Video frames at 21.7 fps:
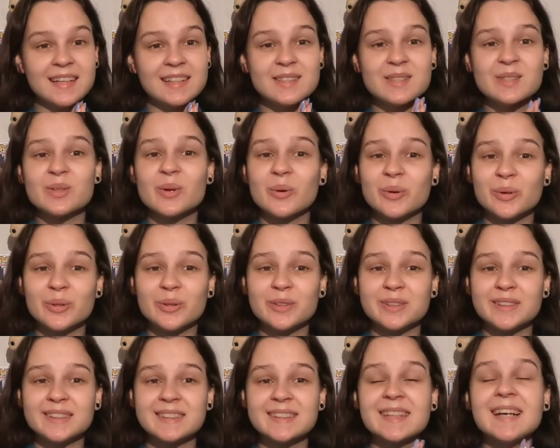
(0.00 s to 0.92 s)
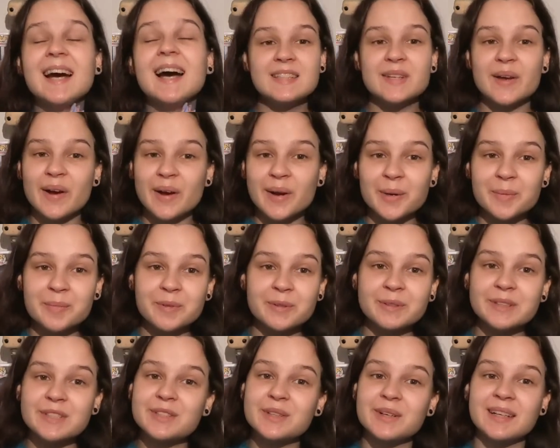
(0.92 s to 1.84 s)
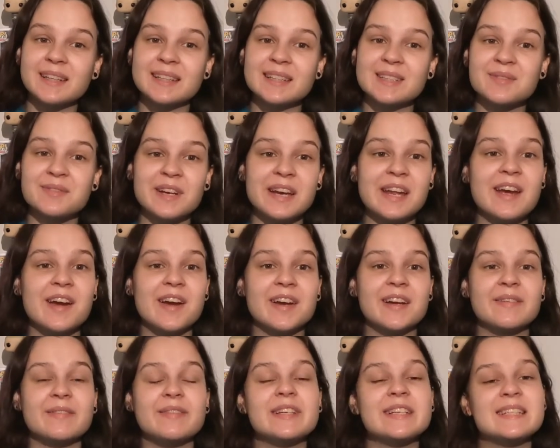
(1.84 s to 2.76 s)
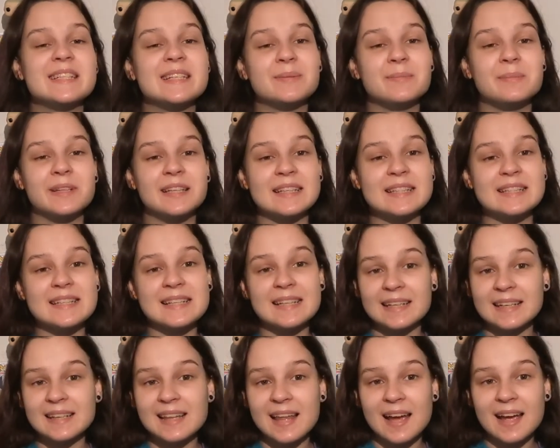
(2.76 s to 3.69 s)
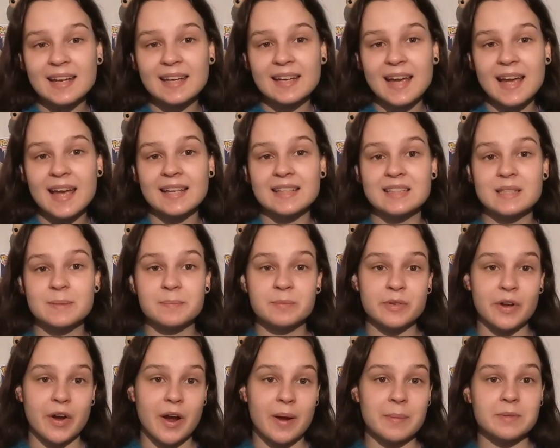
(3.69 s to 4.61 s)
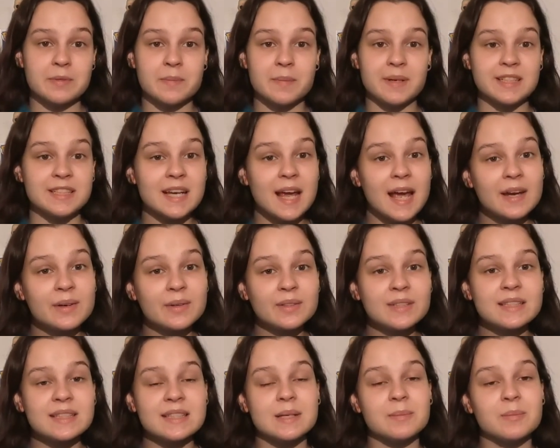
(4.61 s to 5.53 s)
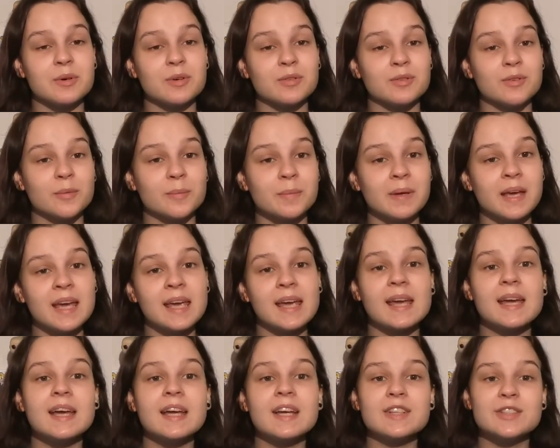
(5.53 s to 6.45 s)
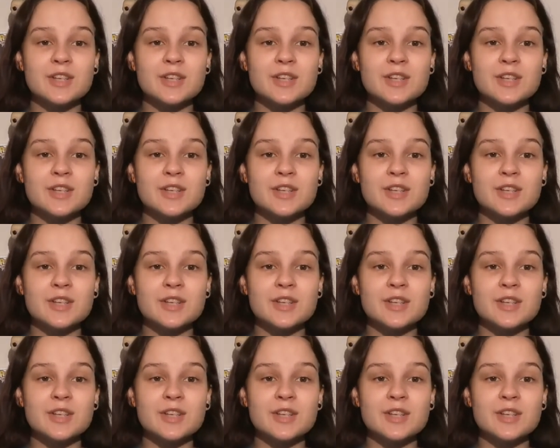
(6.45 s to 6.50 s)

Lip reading: it's so good. So I hope you enjoyed this video. If you did, please click like and subscribe to my channel to see more from me.